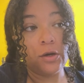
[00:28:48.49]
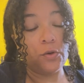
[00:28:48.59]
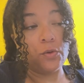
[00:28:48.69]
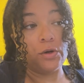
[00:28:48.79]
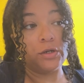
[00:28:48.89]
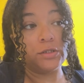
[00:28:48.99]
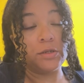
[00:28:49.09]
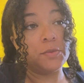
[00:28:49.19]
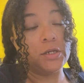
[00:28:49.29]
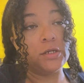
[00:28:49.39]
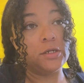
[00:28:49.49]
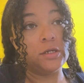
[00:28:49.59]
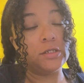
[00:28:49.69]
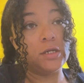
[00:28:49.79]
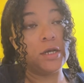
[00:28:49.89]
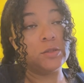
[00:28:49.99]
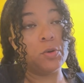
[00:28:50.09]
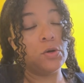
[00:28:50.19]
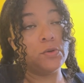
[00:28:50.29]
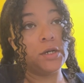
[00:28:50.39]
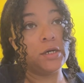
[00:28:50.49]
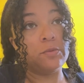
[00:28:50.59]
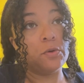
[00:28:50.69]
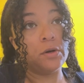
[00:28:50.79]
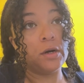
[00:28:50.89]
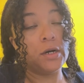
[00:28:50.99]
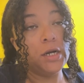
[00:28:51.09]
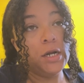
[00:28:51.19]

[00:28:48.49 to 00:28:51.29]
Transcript: or something isn't as potent anymore